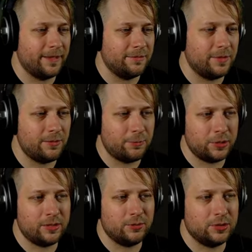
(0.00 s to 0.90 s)
Maybe
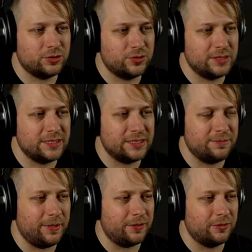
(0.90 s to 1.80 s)
putting them on the trees is
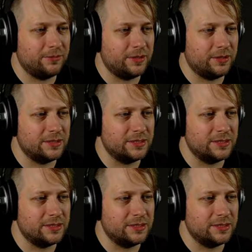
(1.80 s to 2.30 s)
better because